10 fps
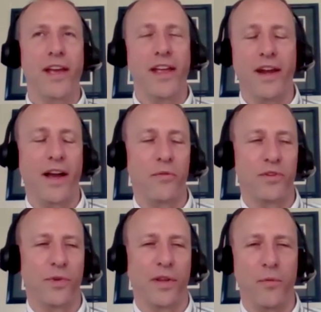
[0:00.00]
And I
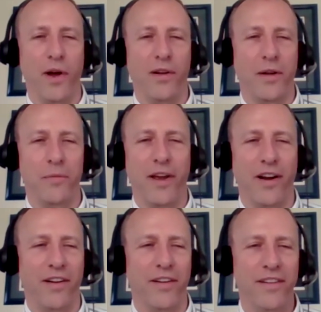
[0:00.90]
was really welcome
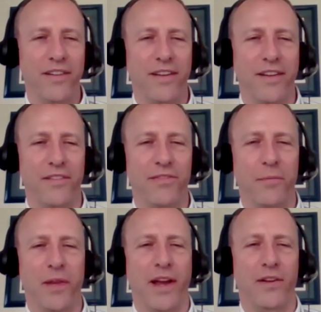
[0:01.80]
there. Uh,
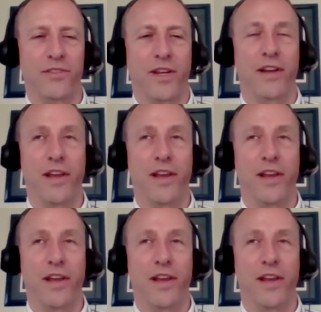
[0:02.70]
from the outset,